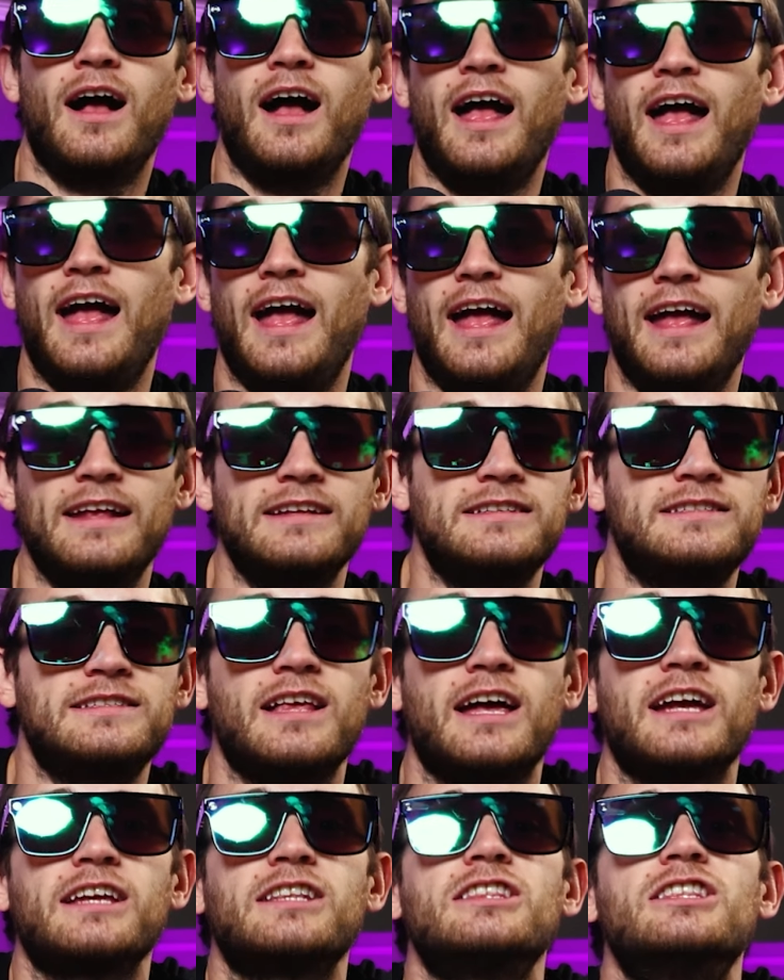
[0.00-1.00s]
uh, it's
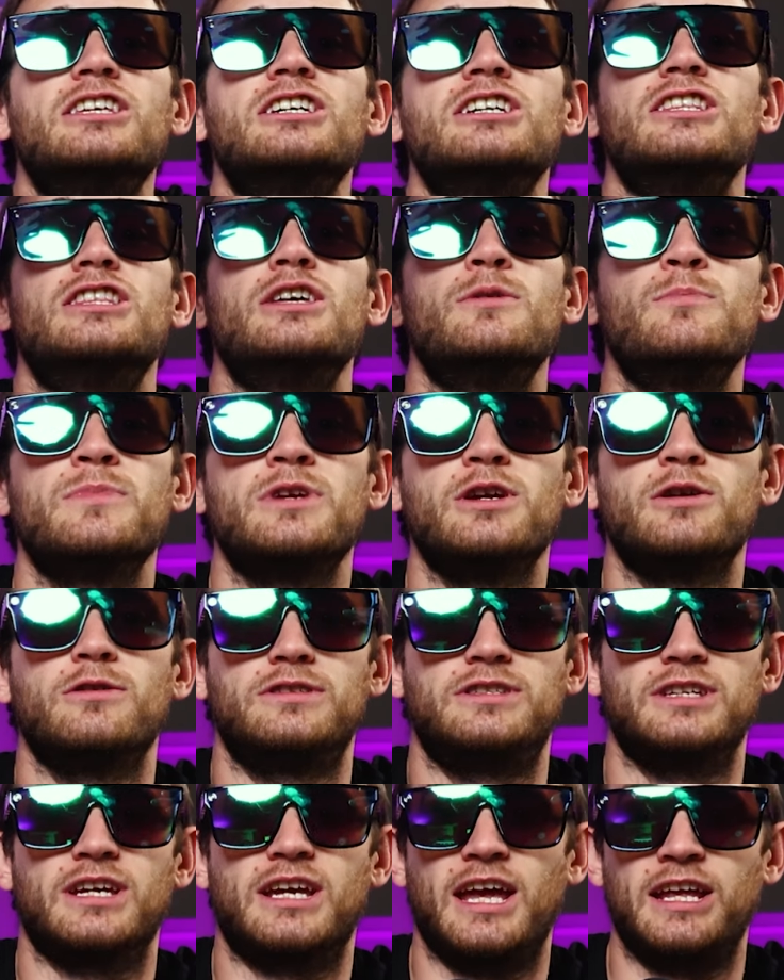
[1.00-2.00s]
like the the
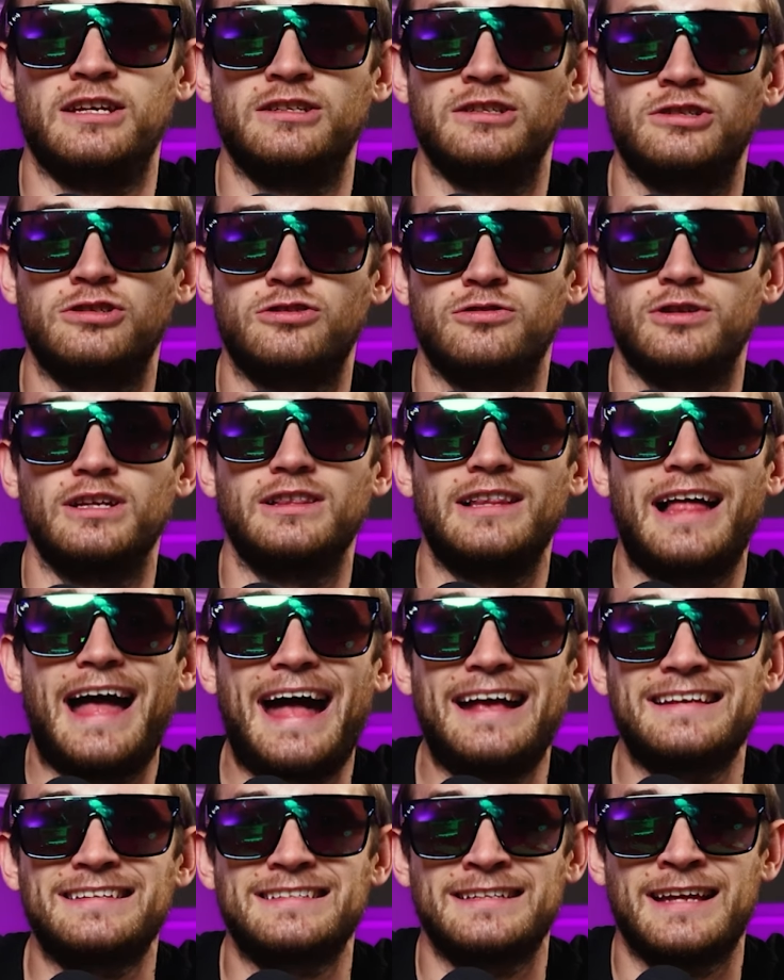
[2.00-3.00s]
music industry
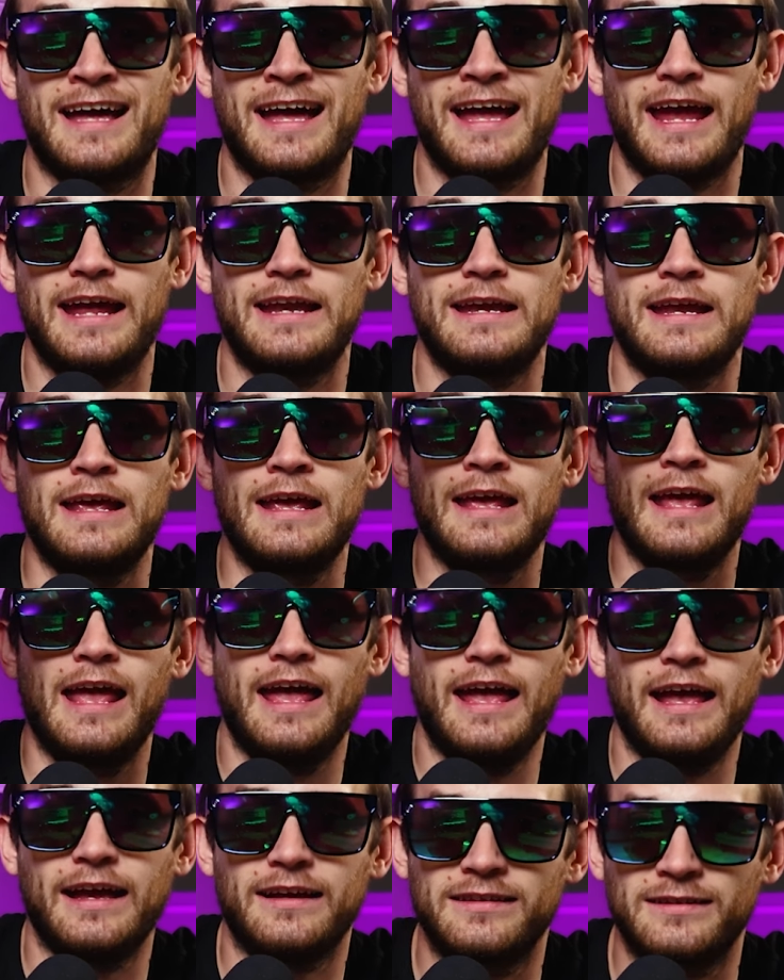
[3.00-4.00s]
last night
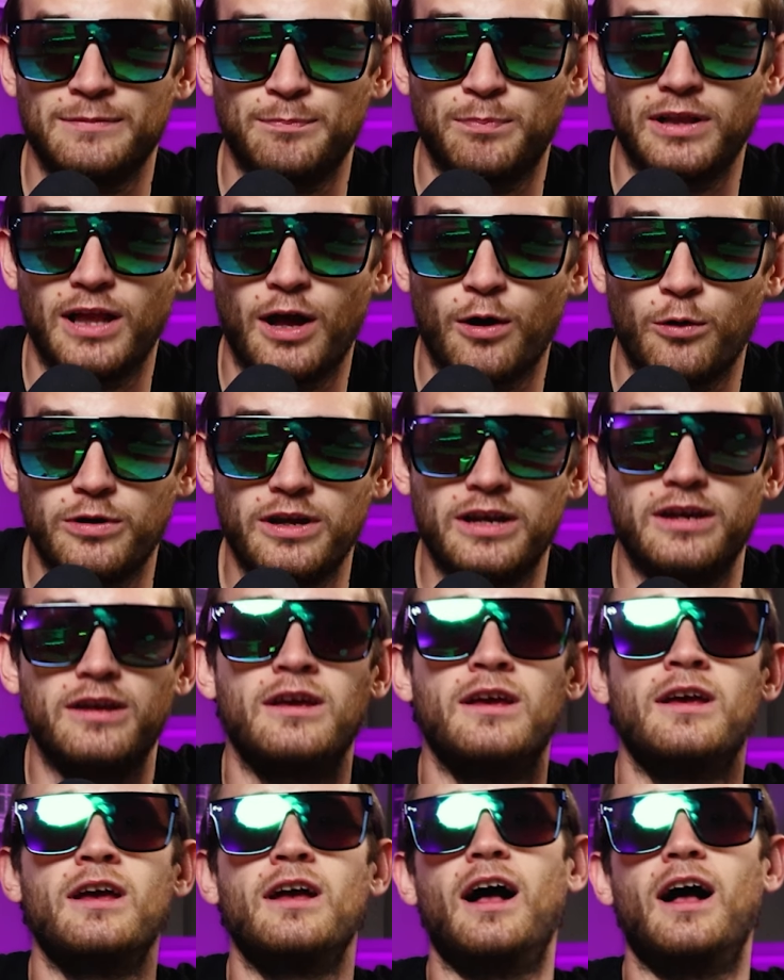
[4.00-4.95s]
exploded.